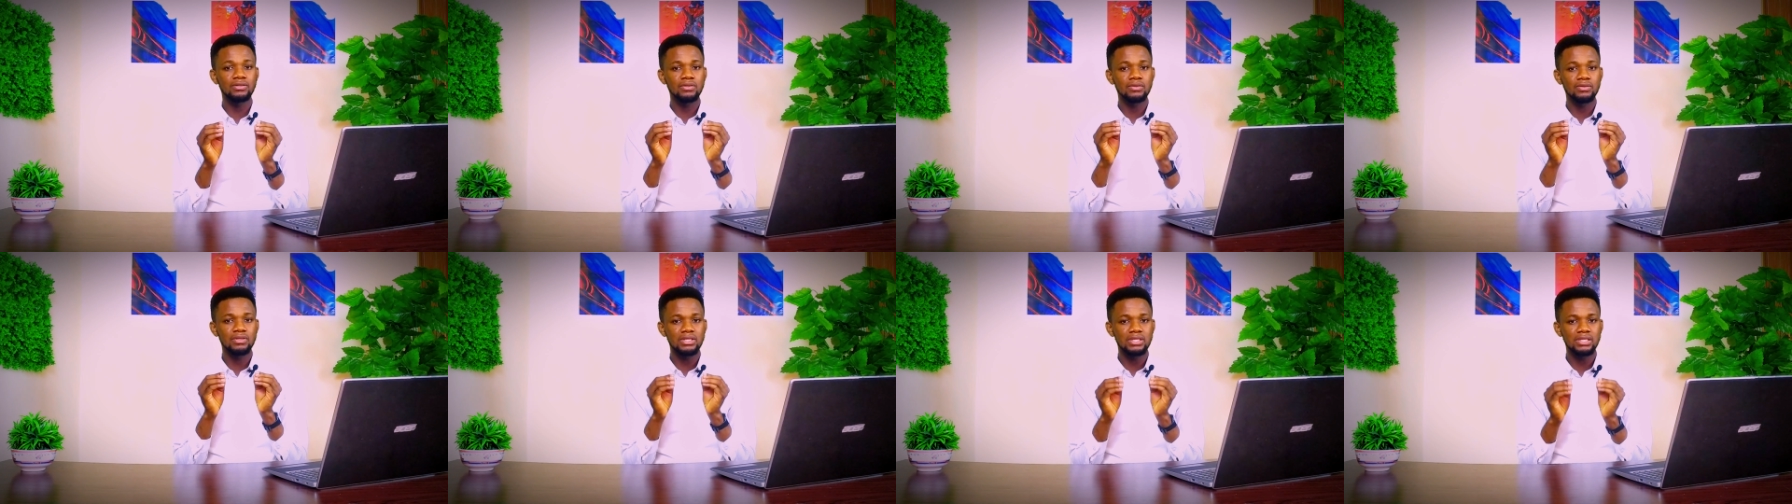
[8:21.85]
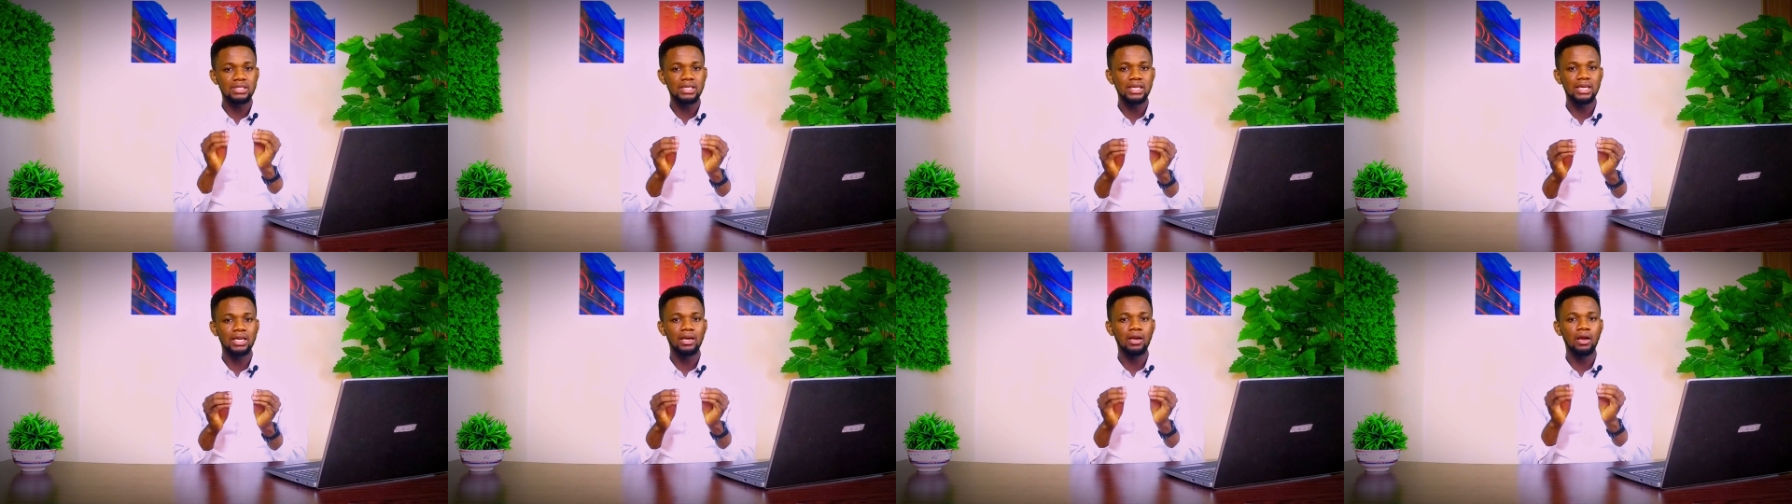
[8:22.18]
to
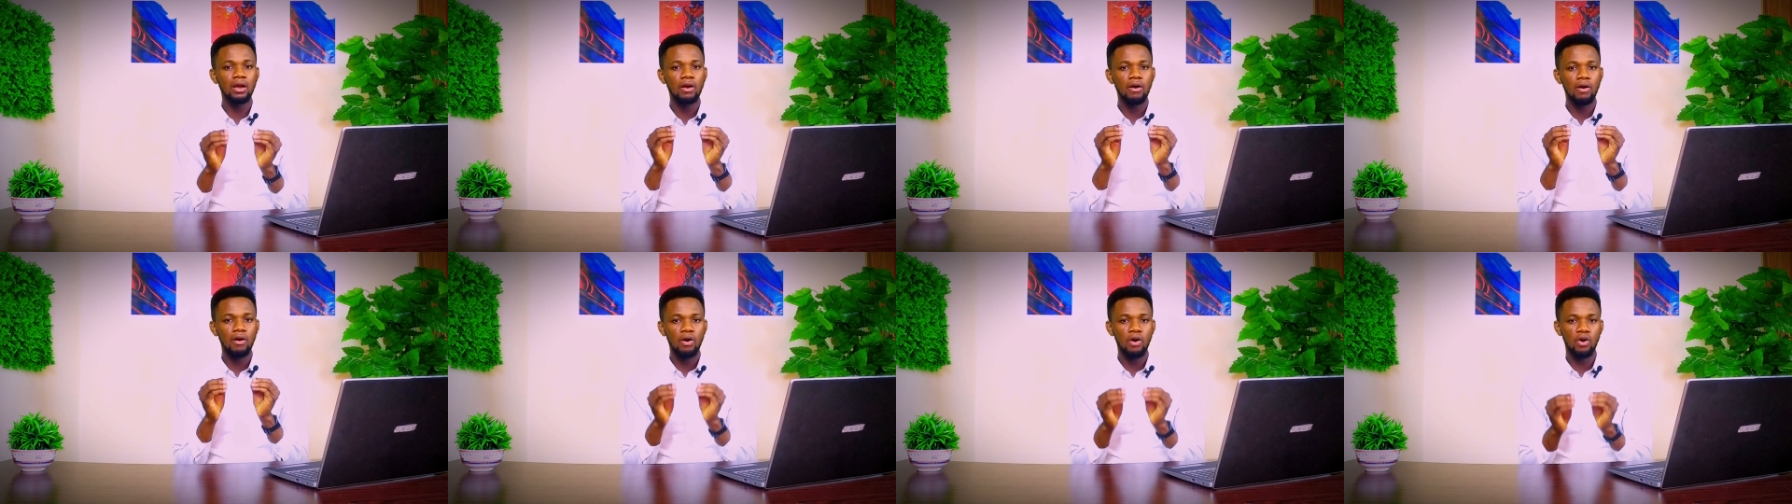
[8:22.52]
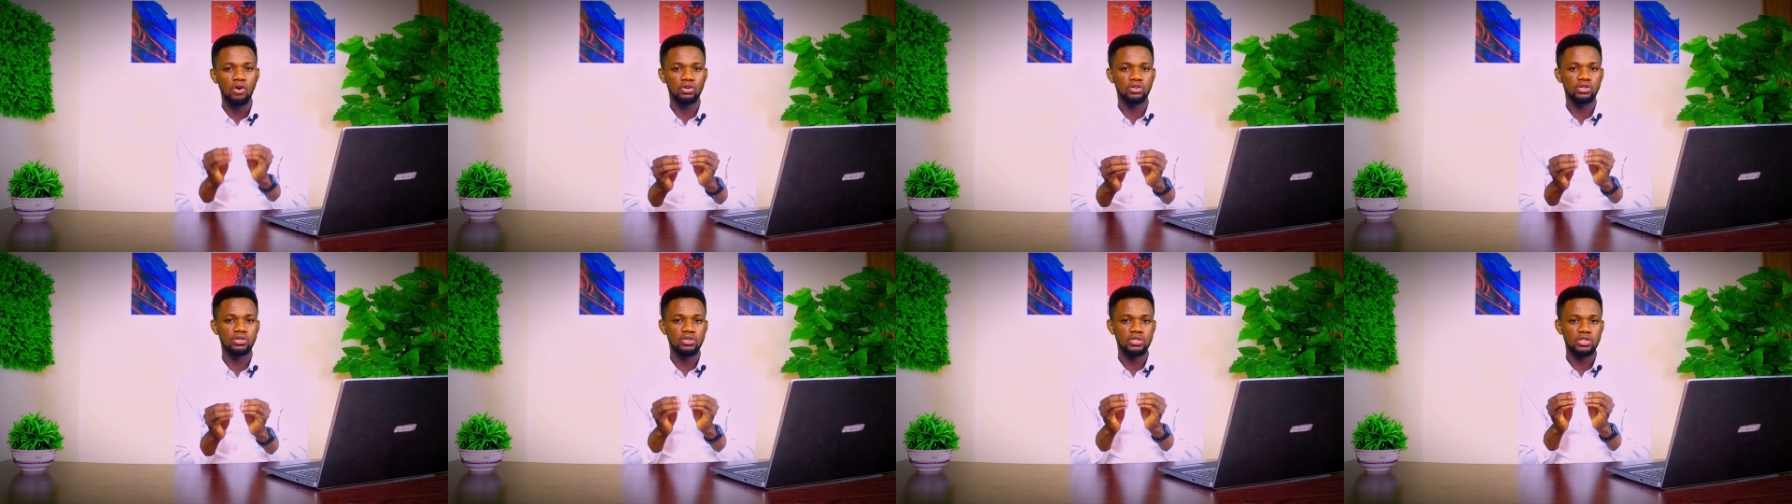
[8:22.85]
think
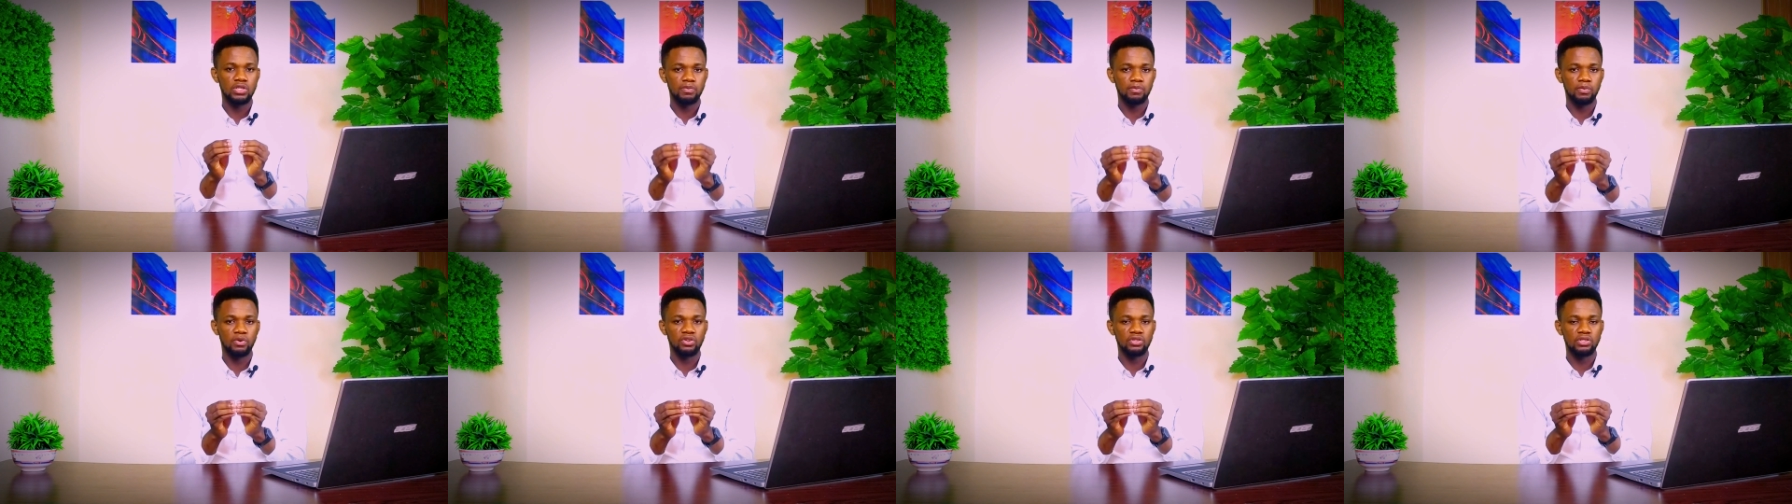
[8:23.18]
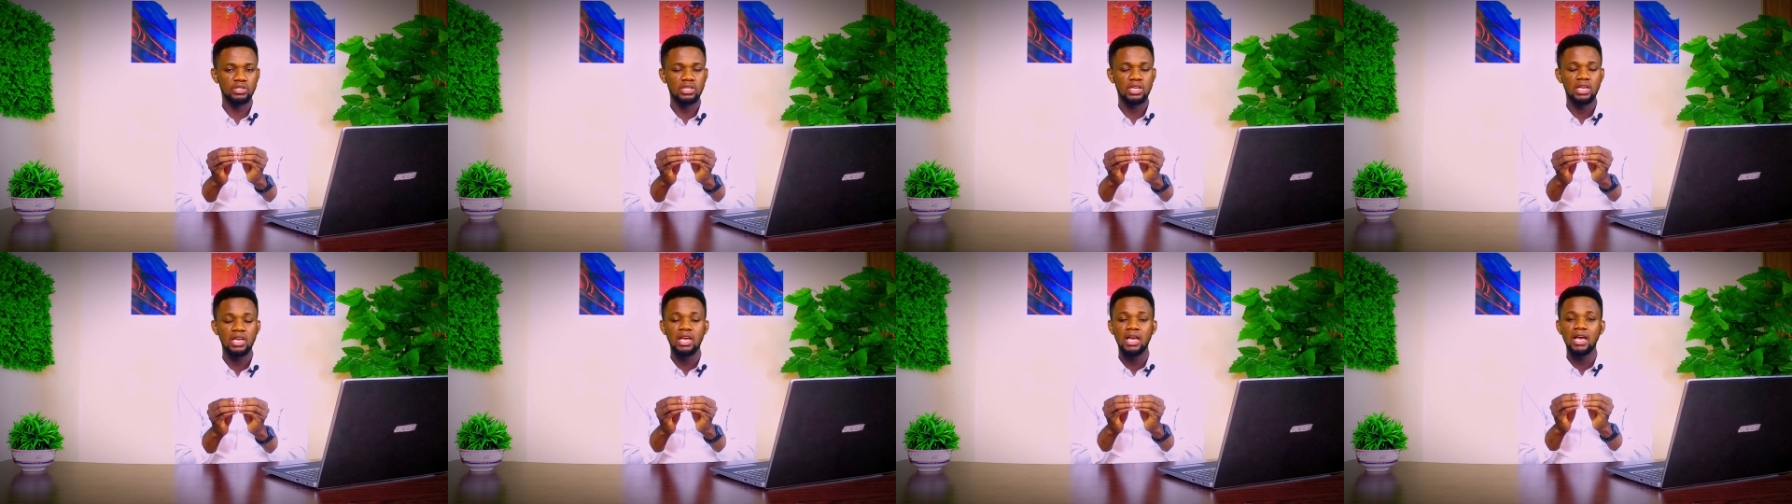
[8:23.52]
on the
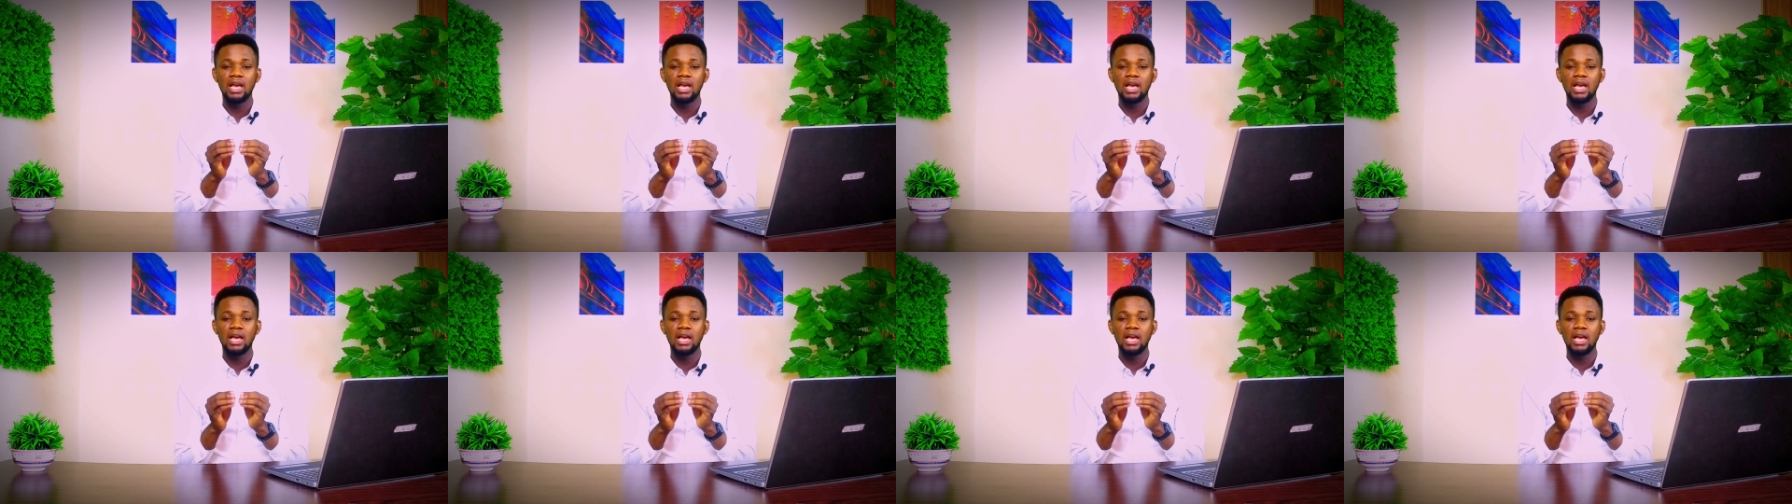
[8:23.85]
spot.